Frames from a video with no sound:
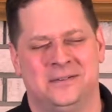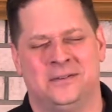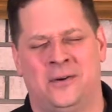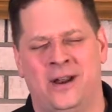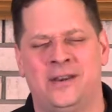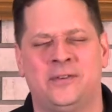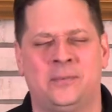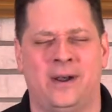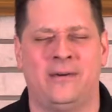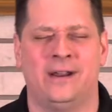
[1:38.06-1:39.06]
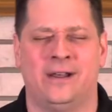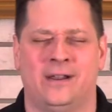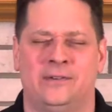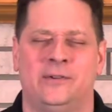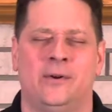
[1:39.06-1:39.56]
Lord, I just pray right now
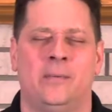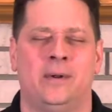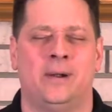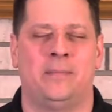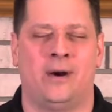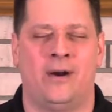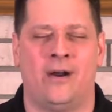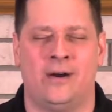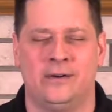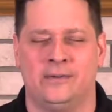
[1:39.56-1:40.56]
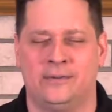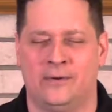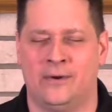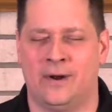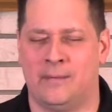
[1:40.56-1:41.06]
that you'd open up our hearts,
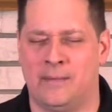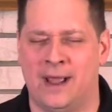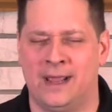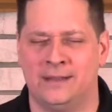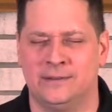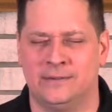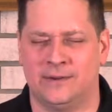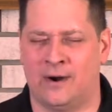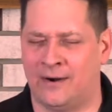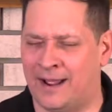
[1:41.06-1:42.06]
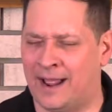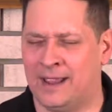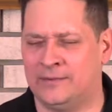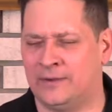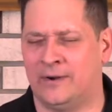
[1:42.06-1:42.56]
Lord, our minds, our
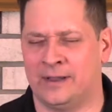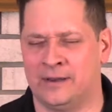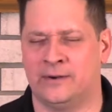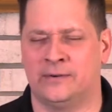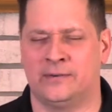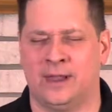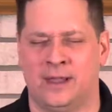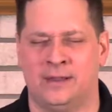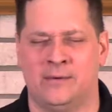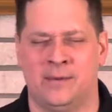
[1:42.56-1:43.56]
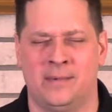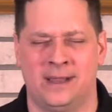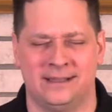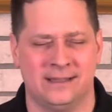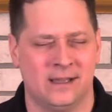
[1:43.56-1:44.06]
eyes, and our ears, God, that we might